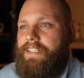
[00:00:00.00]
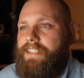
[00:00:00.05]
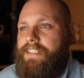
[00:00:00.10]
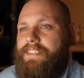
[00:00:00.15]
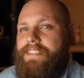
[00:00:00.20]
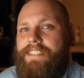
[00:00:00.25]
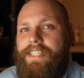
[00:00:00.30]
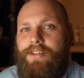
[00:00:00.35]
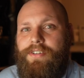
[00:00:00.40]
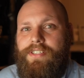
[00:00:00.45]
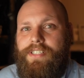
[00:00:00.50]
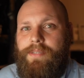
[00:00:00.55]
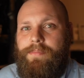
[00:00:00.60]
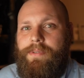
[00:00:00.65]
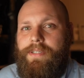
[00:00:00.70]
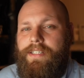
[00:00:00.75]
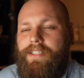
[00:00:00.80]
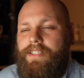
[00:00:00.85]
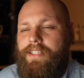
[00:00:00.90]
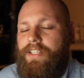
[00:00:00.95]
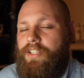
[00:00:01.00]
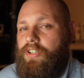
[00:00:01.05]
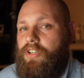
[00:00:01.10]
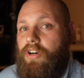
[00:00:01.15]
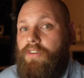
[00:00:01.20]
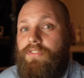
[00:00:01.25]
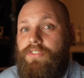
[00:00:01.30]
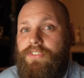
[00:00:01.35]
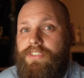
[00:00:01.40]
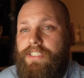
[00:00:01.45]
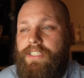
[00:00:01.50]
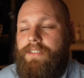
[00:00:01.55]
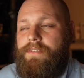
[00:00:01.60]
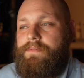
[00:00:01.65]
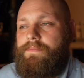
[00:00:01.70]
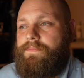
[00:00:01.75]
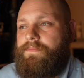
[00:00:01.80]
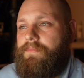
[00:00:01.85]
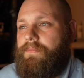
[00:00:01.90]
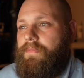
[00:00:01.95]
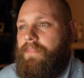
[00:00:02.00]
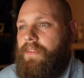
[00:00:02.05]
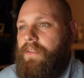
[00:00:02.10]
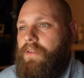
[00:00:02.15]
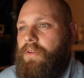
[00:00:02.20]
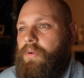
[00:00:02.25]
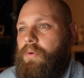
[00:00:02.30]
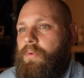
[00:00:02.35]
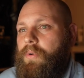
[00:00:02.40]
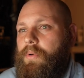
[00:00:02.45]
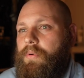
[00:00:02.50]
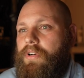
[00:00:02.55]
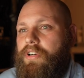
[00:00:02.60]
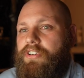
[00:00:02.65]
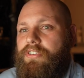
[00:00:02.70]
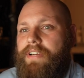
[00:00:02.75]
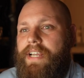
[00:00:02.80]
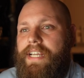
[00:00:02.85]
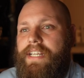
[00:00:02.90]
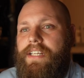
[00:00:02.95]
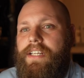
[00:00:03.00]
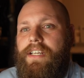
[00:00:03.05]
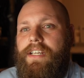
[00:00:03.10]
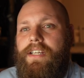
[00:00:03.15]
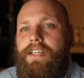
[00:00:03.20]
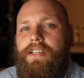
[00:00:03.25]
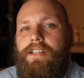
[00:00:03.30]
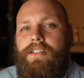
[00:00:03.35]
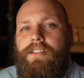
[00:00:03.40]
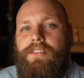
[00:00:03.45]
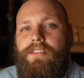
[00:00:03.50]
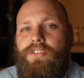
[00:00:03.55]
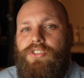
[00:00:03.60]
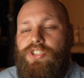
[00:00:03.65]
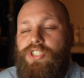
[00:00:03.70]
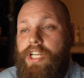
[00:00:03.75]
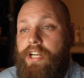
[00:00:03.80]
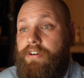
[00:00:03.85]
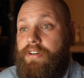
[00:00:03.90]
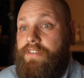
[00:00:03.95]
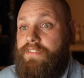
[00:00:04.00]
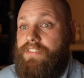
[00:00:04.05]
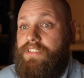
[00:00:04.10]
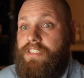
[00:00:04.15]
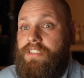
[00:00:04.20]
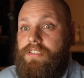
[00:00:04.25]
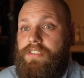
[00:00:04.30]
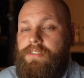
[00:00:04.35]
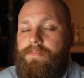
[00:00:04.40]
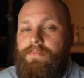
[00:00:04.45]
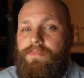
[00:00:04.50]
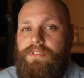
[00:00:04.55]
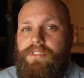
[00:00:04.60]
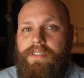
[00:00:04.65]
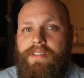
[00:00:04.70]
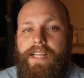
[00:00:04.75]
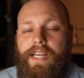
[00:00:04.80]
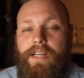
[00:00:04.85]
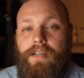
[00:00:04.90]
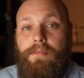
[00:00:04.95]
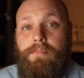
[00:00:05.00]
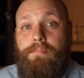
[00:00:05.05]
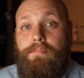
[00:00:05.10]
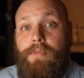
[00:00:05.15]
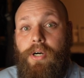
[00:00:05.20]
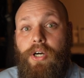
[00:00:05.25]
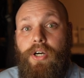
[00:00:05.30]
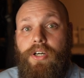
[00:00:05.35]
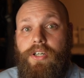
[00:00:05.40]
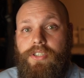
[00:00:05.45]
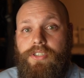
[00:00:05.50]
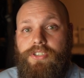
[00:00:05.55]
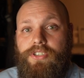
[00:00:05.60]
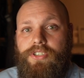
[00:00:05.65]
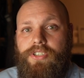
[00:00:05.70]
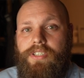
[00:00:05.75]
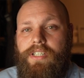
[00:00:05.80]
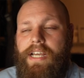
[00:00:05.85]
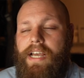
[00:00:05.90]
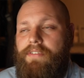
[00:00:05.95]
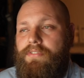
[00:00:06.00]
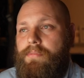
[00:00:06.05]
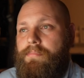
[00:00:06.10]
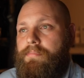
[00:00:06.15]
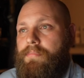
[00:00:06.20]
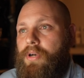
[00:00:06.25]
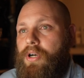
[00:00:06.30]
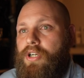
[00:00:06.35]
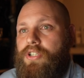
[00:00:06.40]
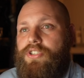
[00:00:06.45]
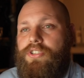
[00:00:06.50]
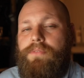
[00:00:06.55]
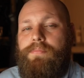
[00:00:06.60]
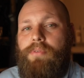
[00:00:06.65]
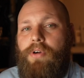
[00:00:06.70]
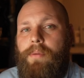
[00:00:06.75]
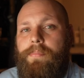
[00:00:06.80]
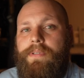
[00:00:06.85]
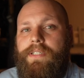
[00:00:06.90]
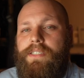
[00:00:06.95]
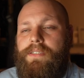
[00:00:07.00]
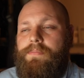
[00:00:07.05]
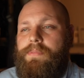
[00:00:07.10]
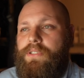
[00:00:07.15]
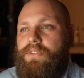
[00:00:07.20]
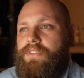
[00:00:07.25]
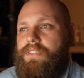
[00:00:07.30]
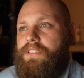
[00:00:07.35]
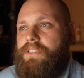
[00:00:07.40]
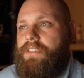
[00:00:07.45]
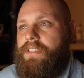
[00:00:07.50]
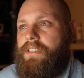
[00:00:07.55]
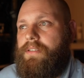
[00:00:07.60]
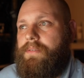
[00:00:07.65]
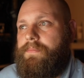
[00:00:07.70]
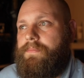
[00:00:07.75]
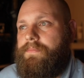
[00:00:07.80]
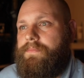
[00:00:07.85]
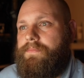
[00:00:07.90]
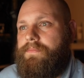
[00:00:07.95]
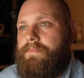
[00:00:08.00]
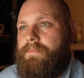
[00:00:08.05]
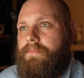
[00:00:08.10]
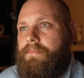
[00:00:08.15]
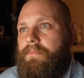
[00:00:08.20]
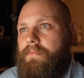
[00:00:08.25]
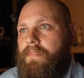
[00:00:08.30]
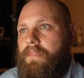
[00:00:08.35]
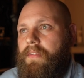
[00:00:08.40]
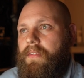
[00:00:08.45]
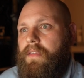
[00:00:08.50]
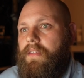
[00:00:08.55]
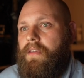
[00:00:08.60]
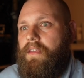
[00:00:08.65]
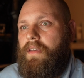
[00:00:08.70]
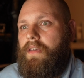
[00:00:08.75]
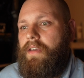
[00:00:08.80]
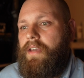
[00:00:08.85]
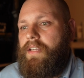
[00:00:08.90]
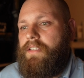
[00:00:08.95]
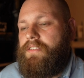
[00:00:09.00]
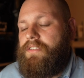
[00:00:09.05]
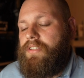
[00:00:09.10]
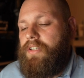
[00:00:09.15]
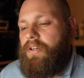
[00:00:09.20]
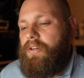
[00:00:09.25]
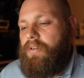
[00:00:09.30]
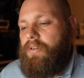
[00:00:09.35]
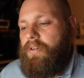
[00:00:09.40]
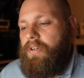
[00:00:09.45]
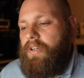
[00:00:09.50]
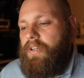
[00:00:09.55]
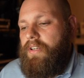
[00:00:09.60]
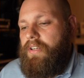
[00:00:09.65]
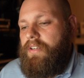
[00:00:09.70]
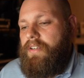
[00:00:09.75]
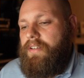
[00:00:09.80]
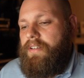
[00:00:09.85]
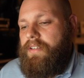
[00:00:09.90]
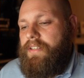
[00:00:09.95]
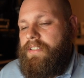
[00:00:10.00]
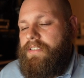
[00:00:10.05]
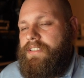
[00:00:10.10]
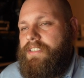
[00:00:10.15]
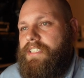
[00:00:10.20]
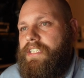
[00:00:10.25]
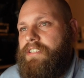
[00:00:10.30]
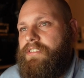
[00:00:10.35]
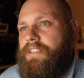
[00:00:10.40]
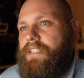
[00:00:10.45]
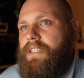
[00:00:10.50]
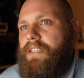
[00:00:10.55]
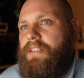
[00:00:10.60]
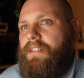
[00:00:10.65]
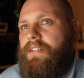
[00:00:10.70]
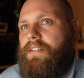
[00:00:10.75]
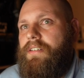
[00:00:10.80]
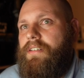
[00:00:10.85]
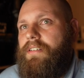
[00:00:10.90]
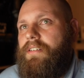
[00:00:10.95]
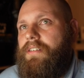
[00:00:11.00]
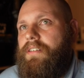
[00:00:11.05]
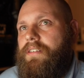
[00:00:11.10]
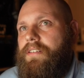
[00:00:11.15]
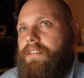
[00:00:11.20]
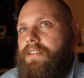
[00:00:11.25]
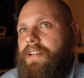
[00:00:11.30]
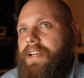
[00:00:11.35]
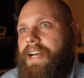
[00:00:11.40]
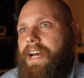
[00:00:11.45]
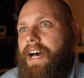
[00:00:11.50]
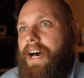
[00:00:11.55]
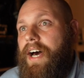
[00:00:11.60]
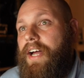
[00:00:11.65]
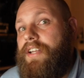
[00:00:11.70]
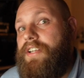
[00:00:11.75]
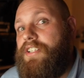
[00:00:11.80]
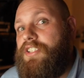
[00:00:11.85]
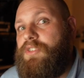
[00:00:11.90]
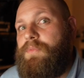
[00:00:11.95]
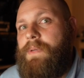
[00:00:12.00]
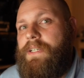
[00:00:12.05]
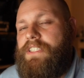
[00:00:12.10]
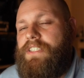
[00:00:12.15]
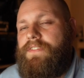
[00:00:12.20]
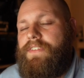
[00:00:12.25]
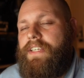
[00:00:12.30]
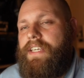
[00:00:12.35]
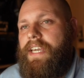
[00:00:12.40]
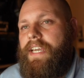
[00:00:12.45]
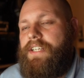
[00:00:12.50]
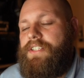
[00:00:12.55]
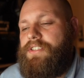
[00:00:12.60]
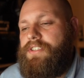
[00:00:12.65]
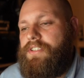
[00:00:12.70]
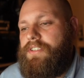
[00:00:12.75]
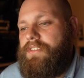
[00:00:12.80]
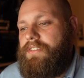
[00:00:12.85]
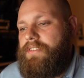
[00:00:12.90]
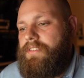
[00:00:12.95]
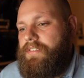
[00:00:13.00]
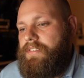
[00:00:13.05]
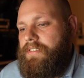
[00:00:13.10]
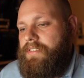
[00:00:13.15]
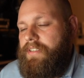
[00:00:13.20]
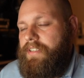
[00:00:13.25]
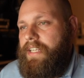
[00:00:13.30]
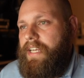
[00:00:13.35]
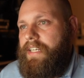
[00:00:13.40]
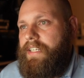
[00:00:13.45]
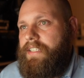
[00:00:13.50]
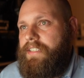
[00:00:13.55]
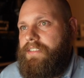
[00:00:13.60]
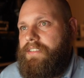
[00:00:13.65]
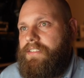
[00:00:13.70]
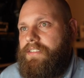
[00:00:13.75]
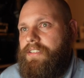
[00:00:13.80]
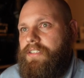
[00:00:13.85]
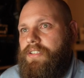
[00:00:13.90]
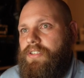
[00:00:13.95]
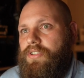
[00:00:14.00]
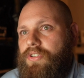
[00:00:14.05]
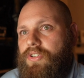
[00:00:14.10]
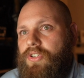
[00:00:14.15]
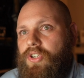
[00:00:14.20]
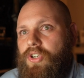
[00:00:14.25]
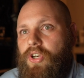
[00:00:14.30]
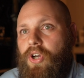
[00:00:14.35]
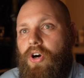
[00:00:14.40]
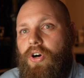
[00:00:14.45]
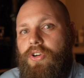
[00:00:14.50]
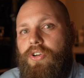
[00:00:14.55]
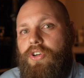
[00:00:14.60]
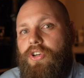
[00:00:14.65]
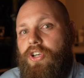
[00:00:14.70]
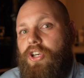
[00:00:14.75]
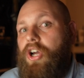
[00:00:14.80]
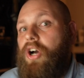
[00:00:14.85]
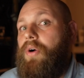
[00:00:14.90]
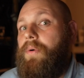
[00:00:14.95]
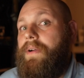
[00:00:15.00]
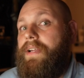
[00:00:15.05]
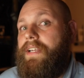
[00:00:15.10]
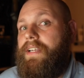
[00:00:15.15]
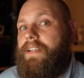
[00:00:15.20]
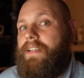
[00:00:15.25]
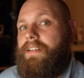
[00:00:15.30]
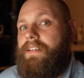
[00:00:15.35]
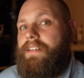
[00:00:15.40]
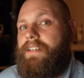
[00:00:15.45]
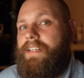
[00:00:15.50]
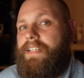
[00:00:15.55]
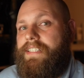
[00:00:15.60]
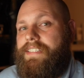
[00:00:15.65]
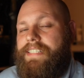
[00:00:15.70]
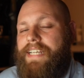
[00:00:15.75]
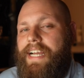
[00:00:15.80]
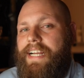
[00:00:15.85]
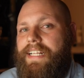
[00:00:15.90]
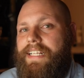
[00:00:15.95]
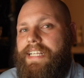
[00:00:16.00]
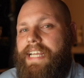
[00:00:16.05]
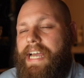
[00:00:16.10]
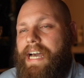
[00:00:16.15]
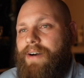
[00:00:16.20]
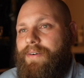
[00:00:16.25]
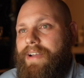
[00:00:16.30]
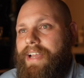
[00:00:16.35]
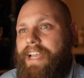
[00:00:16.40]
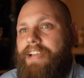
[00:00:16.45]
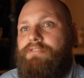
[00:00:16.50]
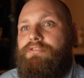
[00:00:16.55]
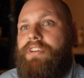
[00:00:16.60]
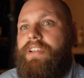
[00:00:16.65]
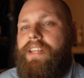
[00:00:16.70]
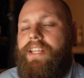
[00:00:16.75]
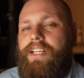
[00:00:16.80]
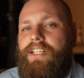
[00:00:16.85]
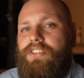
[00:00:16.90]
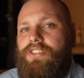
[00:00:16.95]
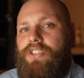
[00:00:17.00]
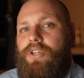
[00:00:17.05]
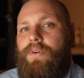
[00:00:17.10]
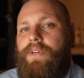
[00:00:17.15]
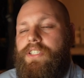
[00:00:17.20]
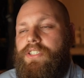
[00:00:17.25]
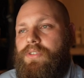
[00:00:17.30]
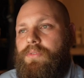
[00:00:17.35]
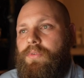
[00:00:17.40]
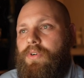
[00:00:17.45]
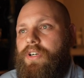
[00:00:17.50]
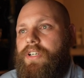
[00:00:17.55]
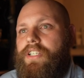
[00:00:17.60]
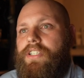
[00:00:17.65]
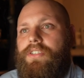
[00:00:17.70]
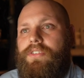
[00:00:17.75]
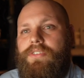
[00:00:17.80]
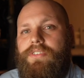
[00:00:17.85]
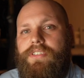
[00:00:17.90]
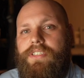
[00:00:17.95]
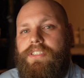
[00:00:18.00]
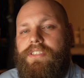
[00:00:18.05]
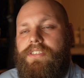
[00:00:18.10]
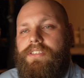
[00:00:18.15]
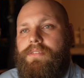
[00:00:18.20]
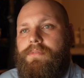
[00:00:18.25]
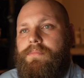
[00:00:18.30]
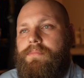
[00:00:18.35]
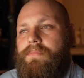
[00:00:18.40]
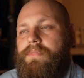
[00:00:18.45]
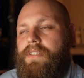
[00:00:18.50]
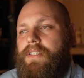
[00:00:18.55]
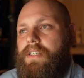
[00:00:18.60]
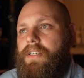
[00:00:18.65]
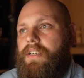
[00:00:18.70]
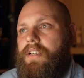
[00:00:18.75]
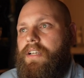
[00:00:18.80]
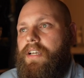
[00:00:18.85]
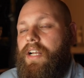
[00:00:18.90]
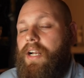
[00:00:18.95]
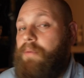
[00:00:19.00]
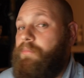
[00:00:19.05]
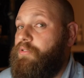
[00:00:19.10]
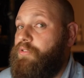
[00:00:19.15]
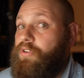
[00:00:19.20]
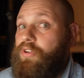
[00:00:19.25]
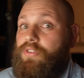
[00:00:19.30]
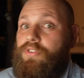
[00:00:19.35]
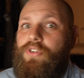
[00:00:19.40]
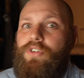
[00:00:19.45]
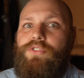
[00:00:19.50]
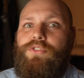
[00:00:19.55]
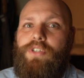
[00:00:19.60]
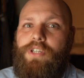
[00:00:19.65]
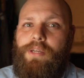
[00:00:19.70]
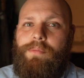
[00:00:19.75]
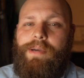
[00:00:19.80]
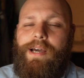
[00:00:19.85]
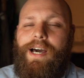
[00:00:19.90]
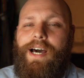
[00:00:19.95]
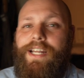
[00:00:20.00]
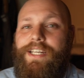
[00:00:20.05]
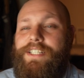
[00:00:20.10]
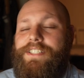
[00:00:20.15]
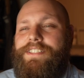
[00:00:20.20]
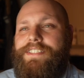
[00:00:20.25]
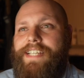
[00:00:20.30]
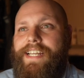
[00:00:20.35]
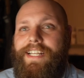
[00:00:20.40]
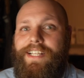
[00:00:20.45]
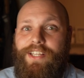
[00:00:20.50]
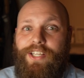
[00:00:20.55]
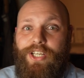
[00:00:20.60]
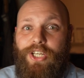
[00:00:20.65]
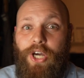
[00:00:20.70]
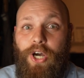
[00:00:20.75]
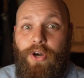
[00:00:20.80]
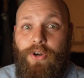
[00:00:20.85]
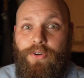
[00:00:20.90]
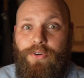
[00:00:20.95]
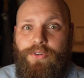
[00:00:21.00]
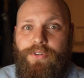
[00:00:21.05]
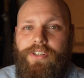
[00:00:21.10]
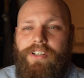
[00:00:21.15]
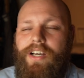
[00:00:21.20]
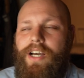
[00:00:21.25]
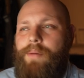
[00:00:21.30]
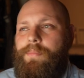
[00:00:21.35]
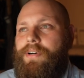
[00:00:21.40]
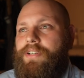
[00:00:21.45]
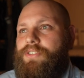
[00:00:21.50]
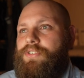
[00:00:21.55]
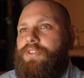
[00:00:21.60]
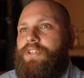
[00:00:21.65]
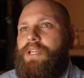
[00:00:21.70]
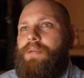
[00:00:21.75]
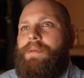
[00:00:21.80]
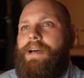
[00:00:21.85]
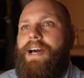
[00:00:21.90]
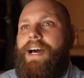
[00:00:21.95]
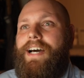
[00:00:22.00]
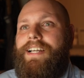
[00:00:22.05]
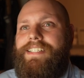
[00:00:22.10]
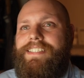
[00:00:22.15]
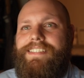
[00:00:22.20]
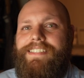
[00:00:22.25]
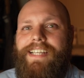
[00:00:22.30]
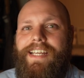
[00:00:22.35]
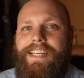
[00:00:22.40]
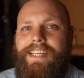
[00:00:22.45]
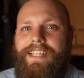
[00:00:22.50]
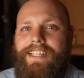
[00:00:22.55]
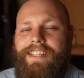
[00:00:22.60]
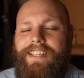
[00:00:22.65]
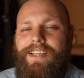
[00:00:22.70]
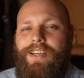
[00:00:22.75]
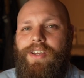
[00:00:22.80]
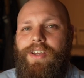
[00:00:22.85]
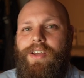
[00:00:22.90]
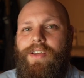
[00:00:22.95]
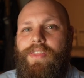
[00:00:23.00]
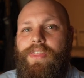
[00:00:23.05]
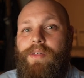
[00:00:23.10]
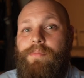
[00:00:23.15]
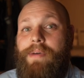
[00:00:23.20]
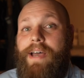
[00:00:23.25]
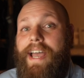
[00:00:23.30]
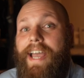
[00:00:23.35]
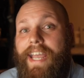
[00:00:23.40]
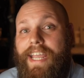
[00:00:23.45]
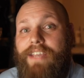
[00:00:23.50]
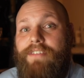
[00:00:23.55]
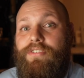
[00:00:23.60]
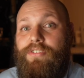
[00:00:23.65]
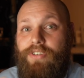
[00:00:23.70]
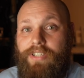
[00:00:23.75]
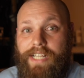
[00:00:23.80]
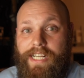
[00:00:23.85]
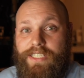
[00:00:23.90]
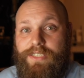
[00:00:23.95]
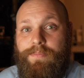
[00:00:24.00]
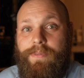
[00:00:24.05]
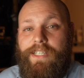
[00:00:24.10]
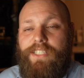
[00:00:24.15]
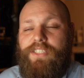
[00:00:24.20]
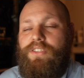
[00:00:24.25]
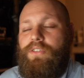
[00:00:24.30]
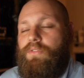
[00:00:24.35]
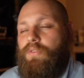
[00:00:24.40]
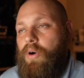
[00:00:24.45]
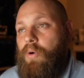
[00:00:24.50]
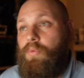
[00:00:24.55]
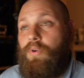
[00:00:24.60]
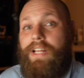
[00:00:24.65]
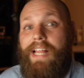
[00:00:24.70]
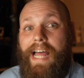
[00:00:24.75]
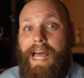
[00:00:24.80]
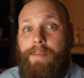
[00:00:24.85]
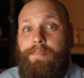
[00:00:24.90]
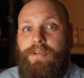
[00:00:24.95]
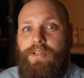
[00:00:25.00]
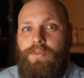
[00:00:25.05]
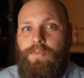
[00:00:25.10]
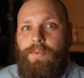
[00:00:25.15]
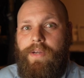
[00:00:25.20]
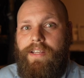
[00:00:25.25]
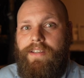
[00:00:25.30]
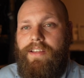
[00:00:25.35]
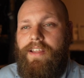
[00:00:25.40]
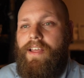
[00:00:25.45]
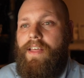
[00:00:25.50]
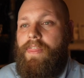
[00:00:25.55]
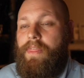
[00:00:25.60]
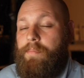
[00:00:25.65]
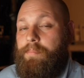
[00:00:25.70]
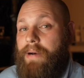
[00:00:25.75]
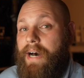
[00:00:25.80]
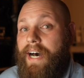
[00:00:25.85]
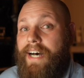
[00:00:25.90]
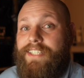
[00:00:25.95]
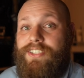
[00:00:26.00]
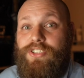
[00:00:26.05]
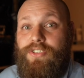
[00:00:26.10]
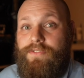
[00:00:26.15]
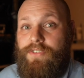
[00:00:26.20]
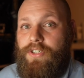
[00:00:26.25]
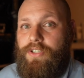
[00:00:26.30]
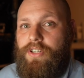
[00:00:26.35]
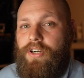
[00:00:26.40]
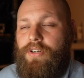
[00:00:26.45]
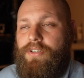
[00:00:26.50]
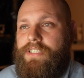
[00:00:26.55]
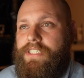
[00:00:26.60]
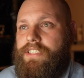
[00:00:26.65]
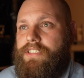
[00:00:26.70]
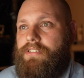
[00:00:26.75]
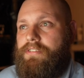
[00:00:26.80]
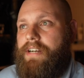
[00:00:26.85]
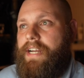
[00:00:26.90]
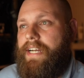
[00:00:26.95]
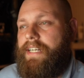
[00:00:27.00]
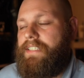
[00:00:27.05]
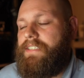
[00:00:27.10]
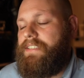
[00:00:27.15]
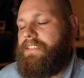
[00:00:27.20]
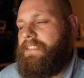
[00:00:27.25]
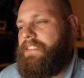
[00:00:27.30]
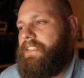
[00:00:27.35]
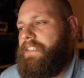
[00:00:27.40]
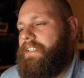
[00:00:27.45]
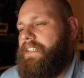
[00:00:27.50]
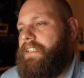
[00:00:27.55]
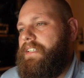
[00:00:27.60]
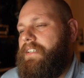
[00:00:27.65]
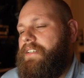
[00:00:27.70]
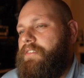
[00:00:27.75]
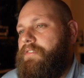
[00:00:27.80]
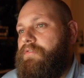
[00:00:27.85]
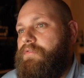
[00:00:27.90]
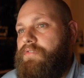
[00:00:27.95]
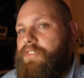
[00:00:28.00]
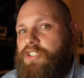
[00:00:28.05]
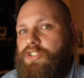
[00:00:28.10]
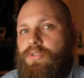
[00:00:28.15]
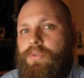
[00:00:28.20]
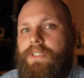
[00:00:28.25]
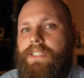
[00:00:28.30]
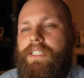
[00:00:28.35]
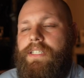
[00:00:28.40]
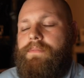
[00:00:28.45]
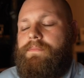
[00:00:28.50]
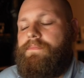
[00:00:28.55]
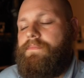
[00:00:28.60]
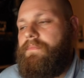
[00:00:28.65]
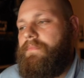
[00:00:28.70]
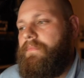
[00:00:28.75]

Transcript: serendipity, and novelty. We want to create generative systems that emerge, have emergent properties built into them. And so, considering underspecification, that is, not knowing exactly how everything is going to work in your system, and I'm not talking about understanding the code, I'm not talking about understanding the behavioral aspects of what will happen when the parts of your code interact visually,